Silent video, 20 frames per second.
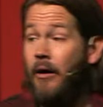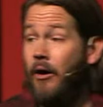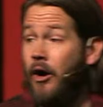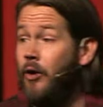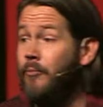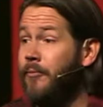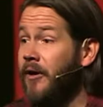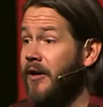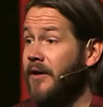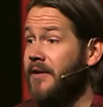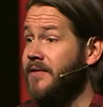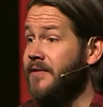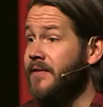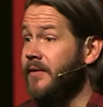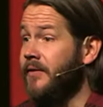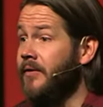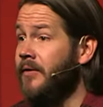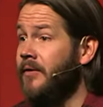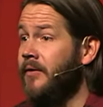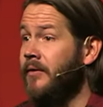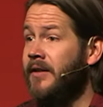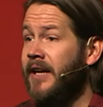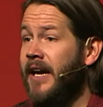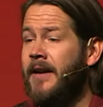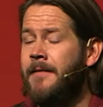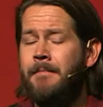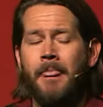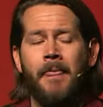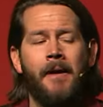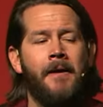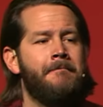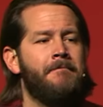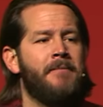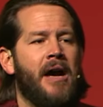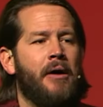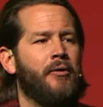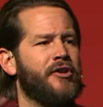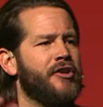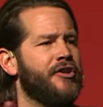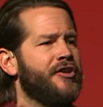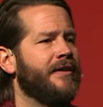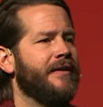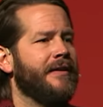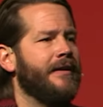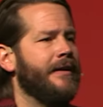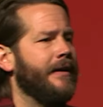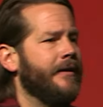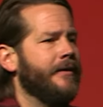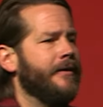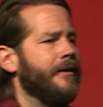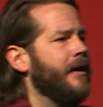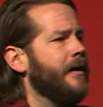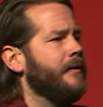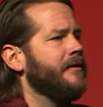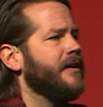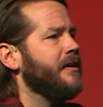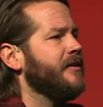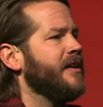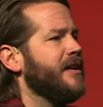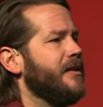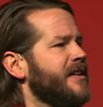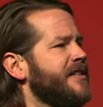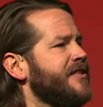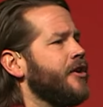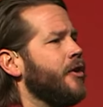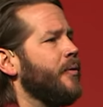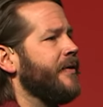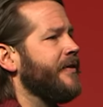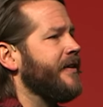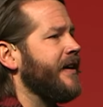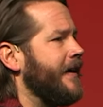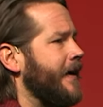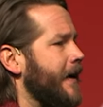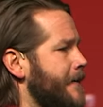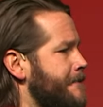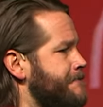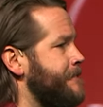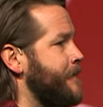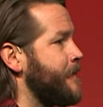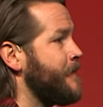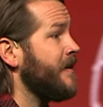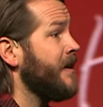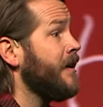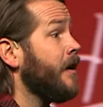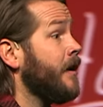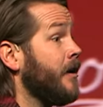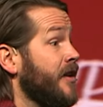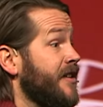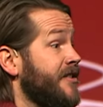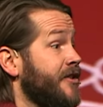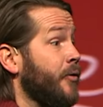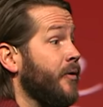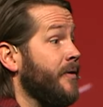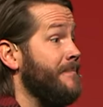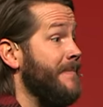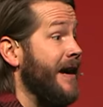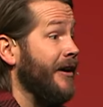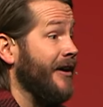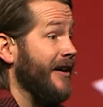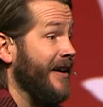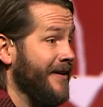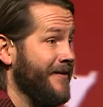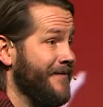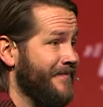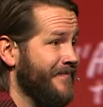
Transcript: hope works. Okay, I want to uh, let, us let, start with like um, let's start with Mary.